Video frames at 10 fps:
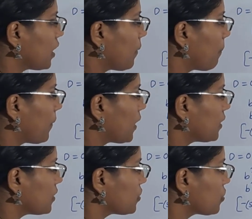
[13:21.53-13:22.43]
m
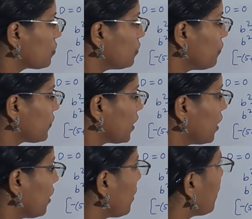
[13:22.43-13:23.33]
minus 2.
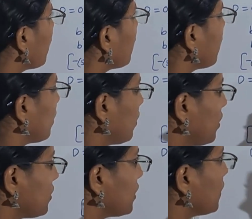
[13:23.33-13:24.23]

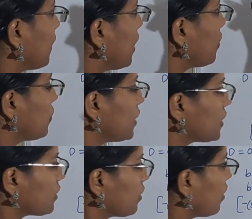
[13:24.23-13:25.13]
C value is